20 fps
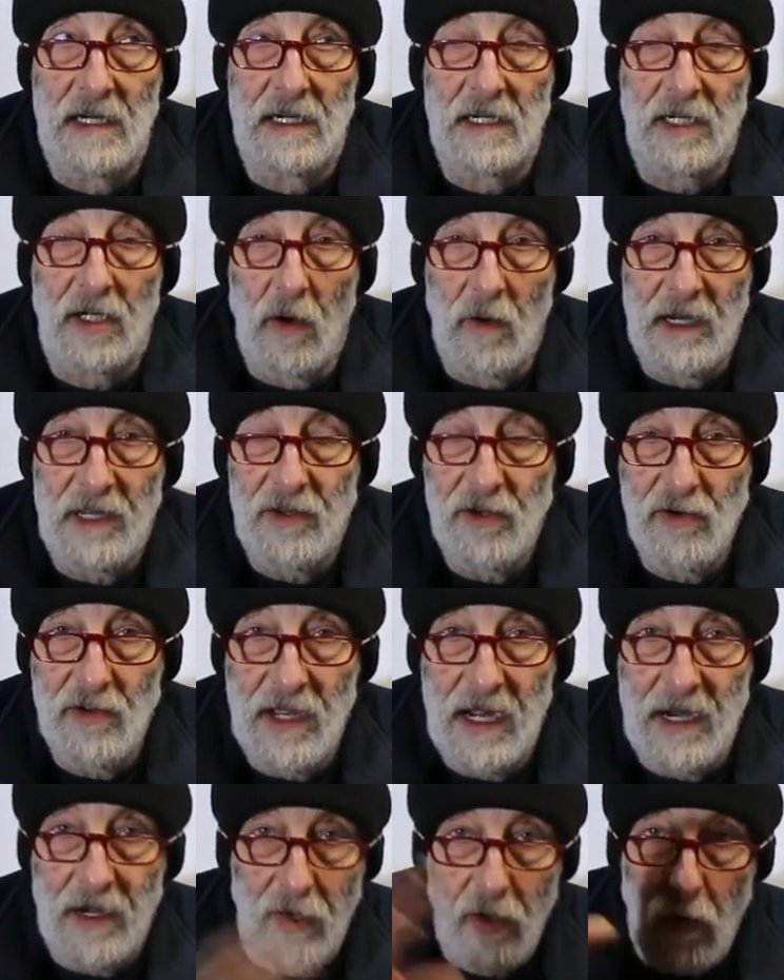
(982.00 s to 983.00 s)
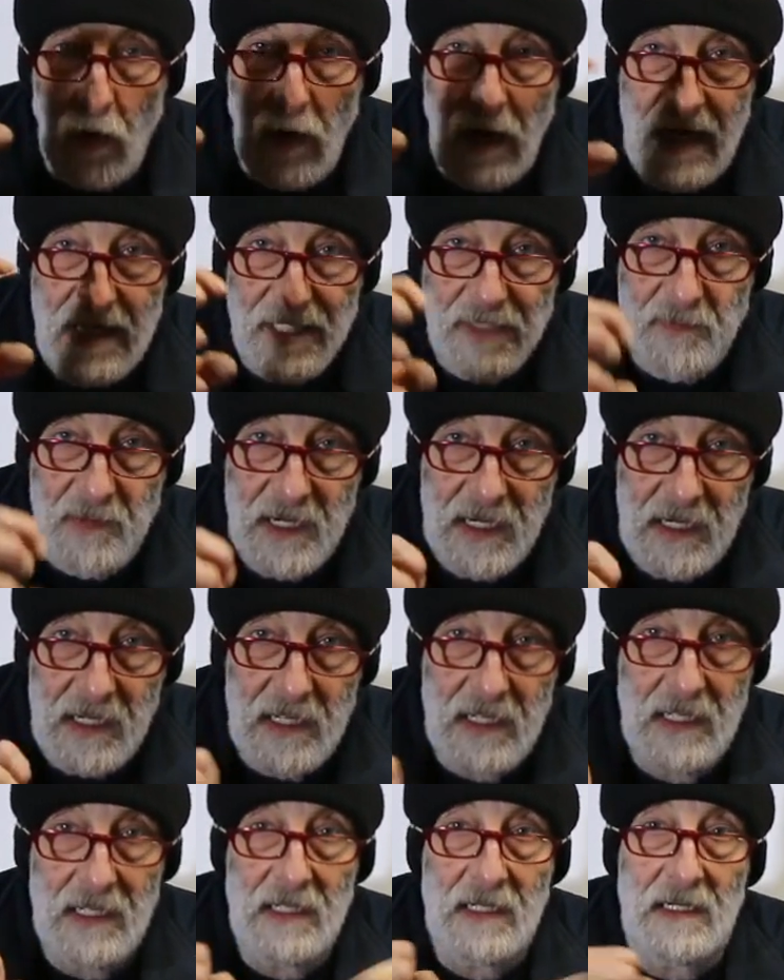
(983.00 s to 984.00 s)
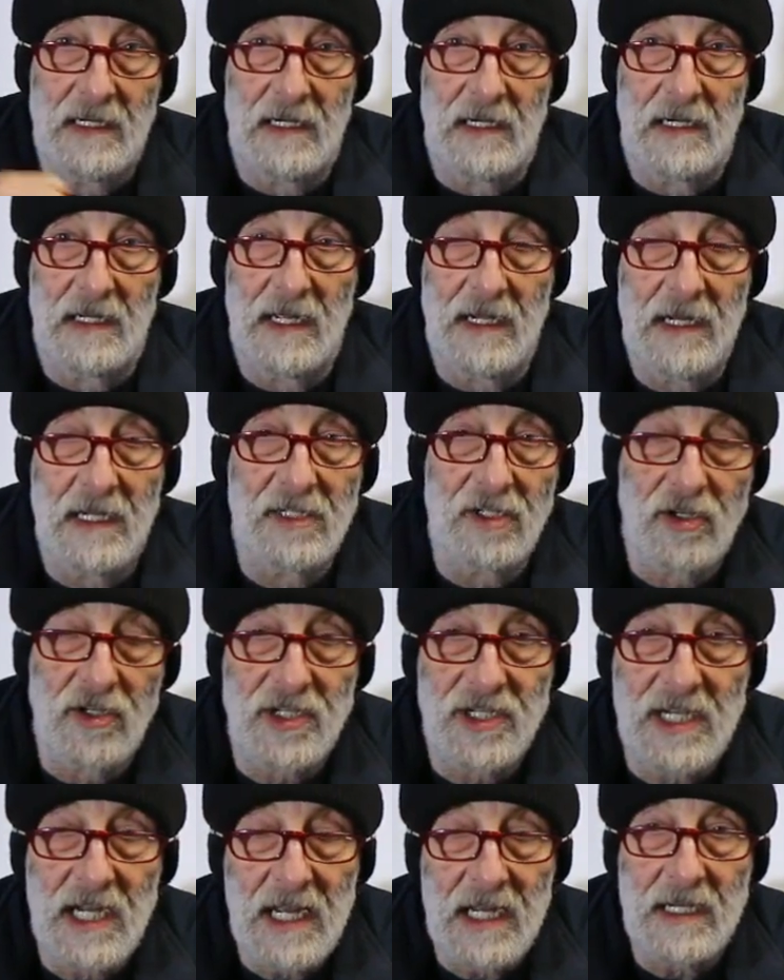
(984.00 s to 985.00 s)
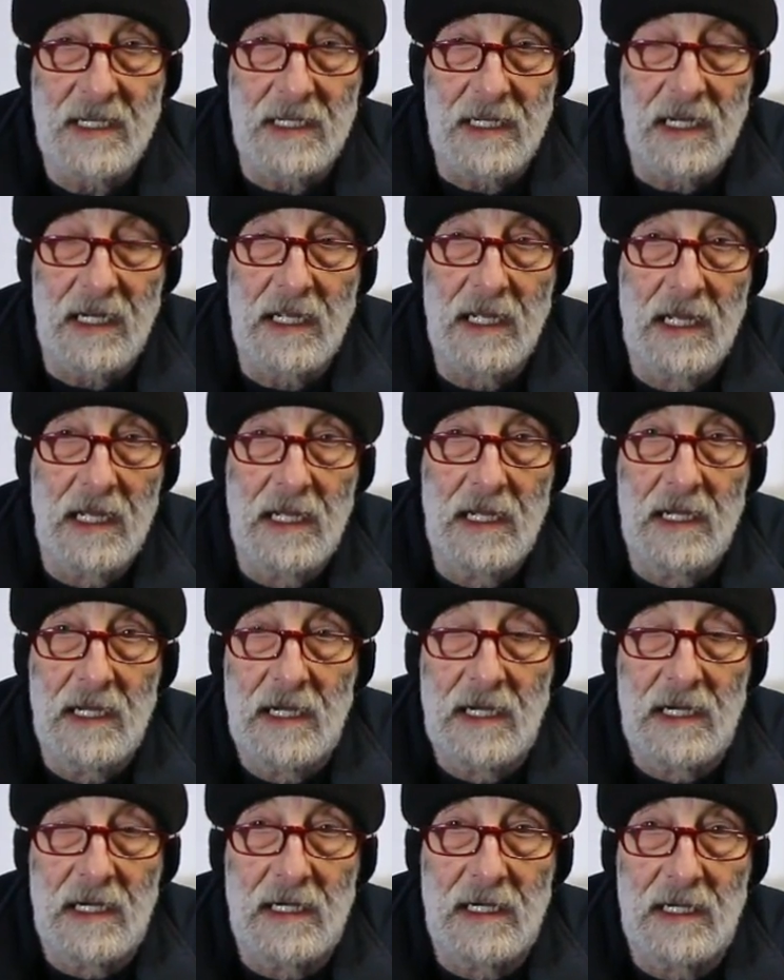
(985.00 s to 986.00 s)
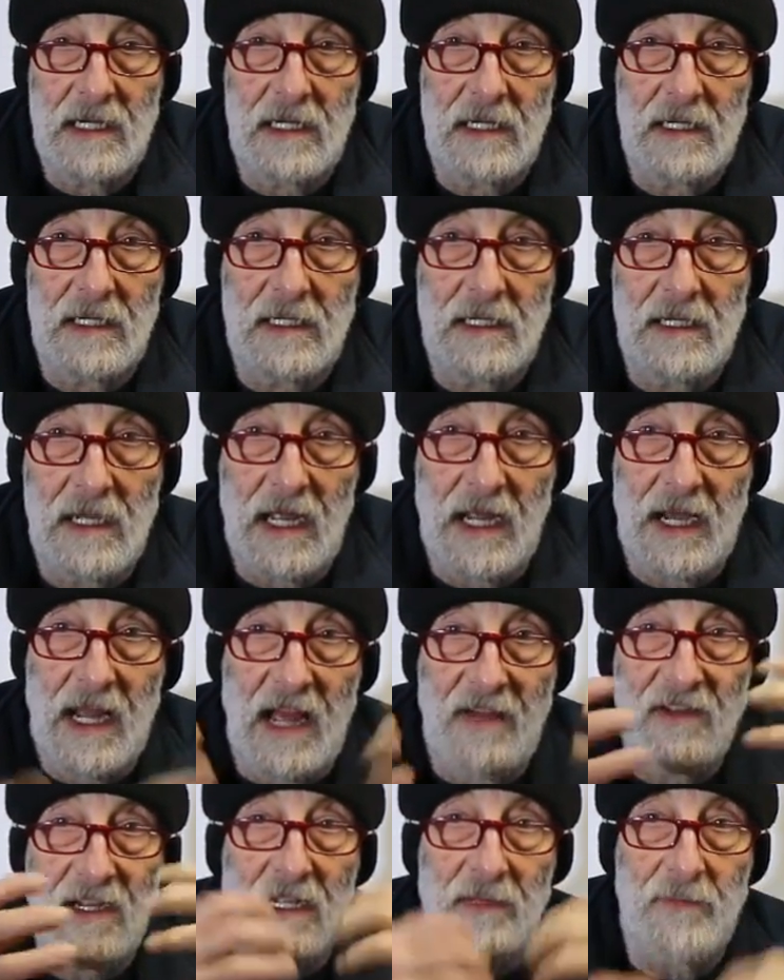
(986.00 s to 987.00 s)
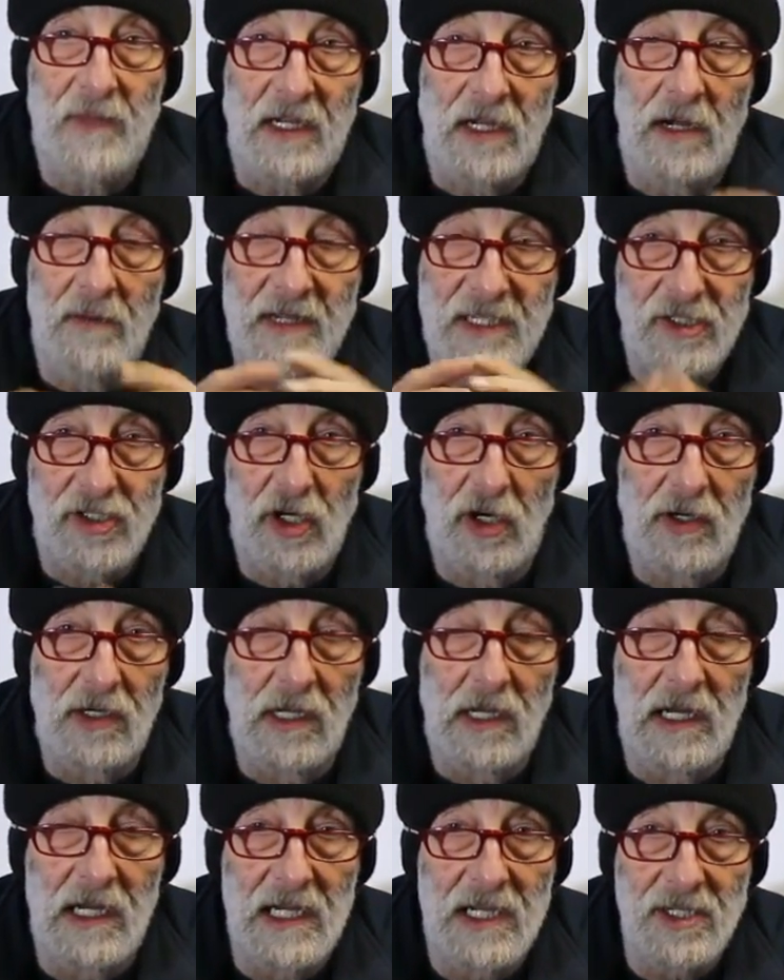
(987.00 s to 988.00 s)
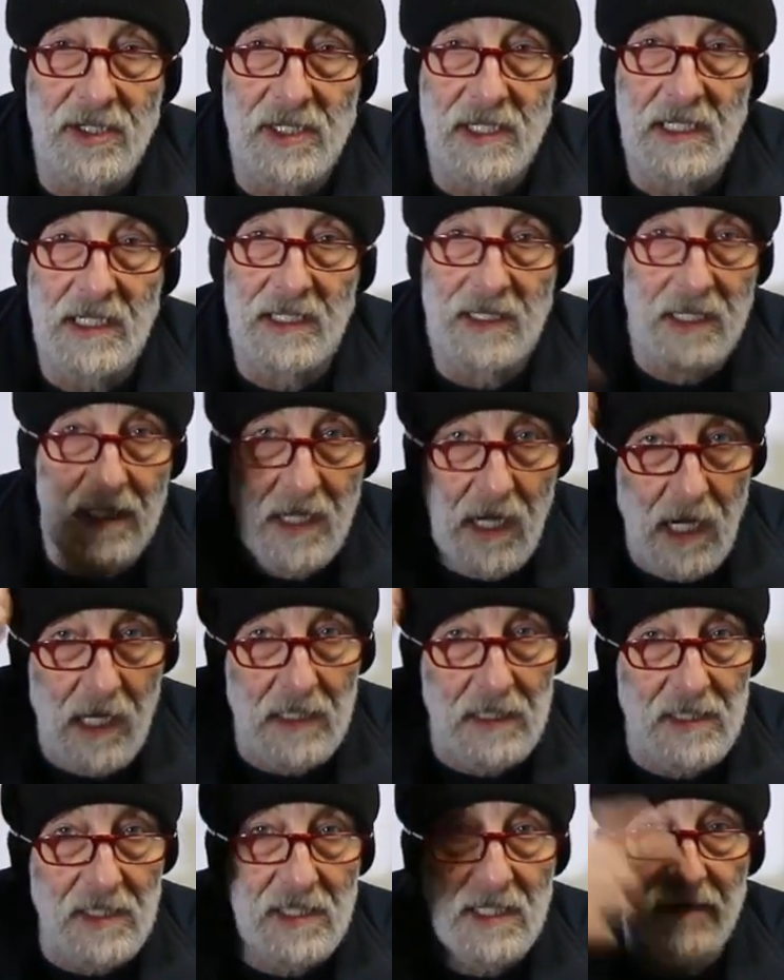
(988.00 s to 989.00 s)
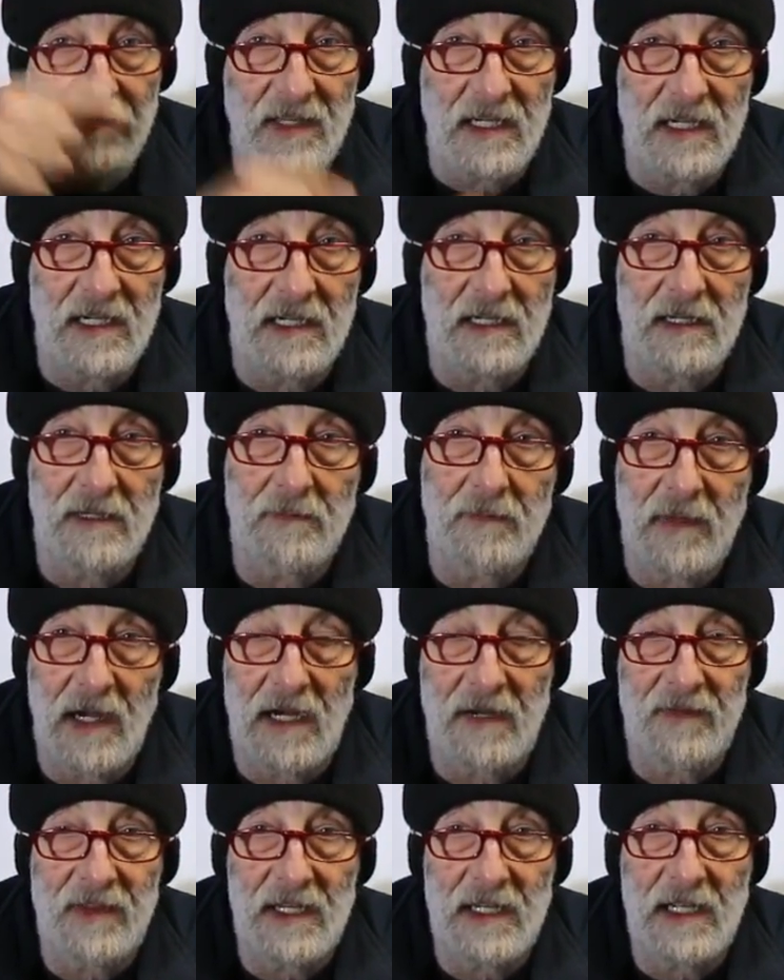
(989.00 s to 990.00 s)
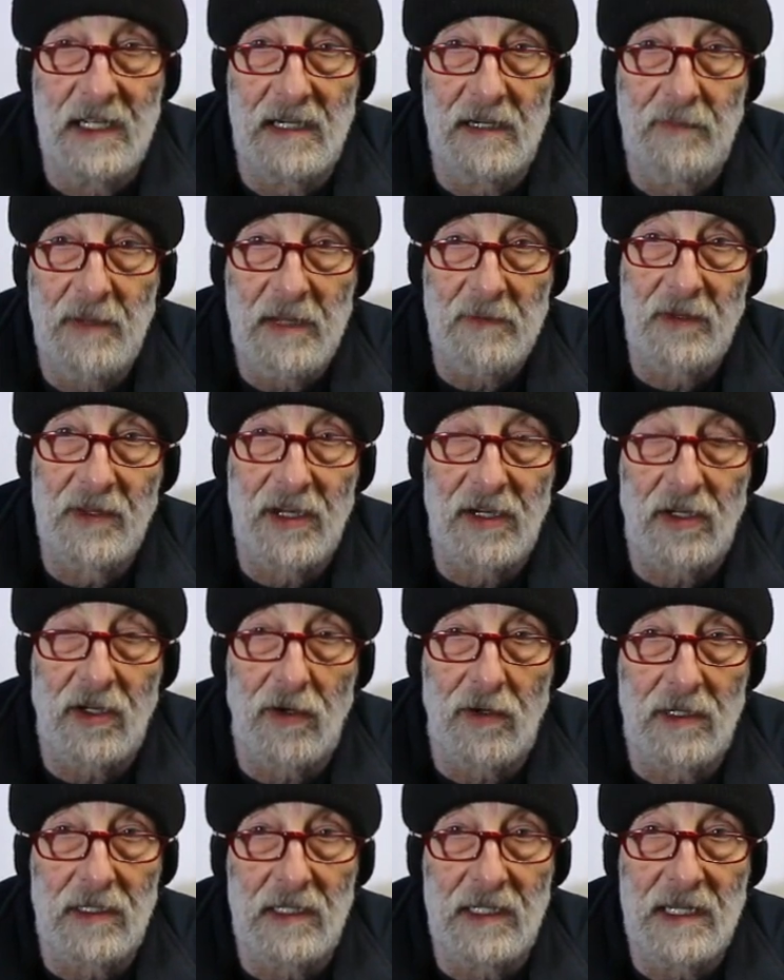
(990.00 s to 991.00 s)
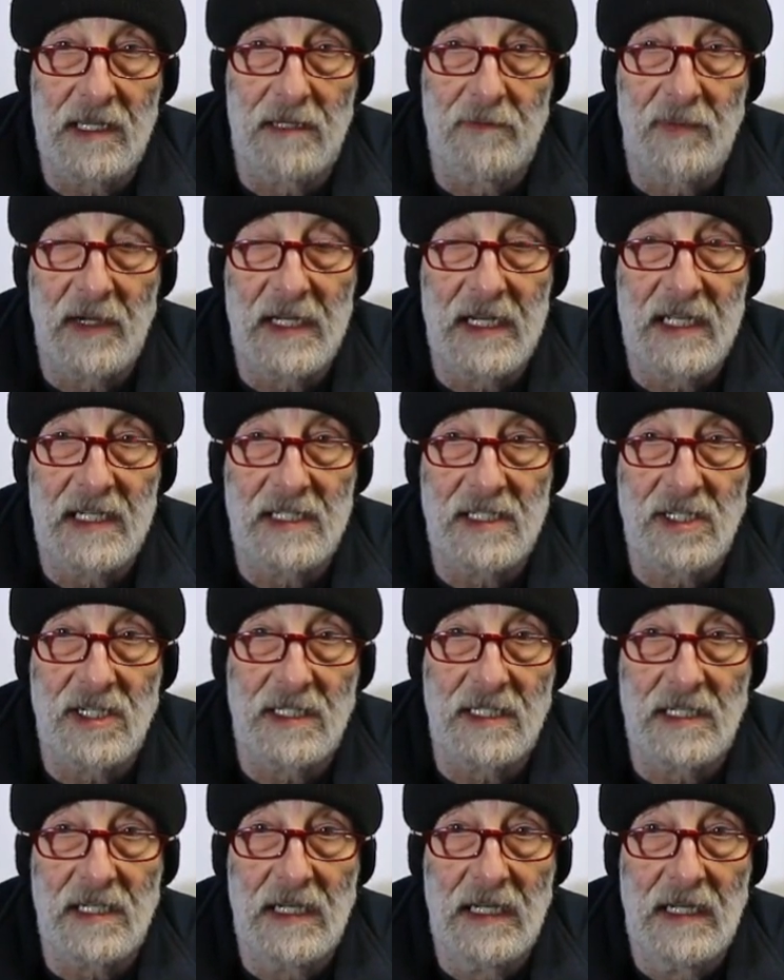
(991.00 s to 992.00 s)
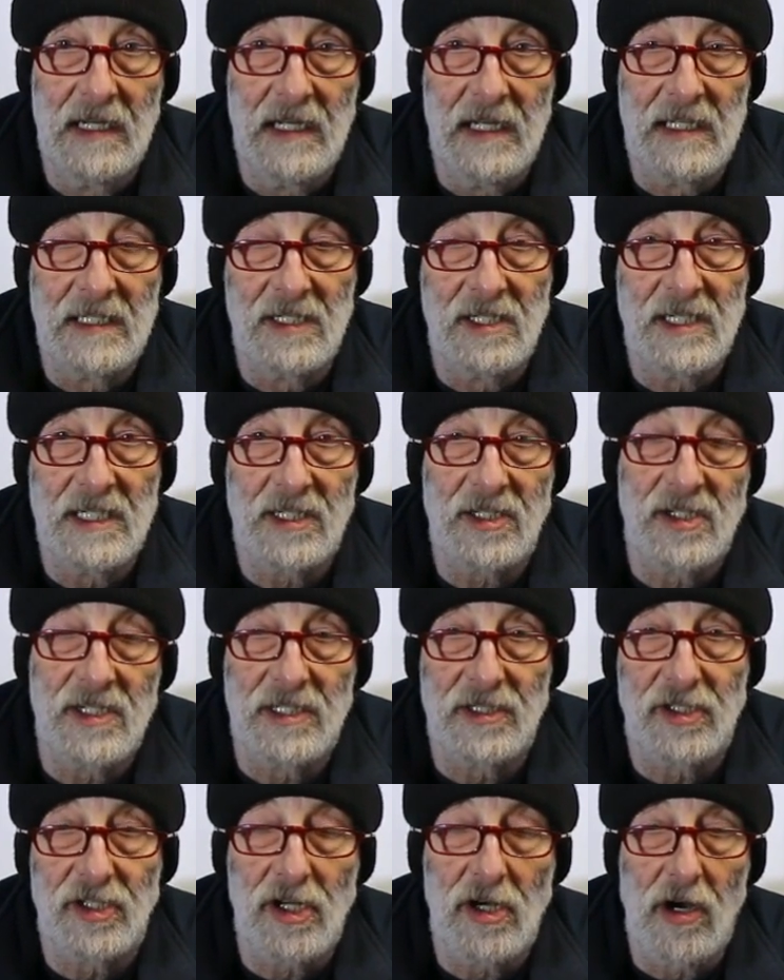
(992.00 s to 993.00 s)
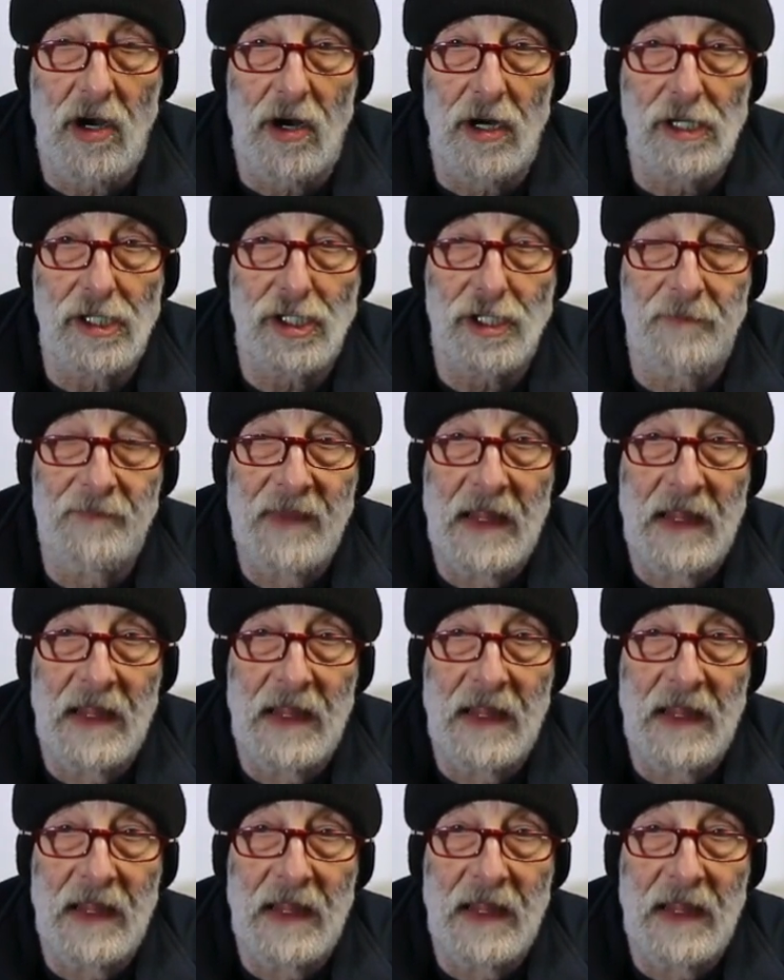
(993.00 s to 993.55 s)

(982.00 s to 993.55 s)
going through that grasping and understanding and having it become internalized in the noggins of the people that are currently the buttheads and dicks in charge,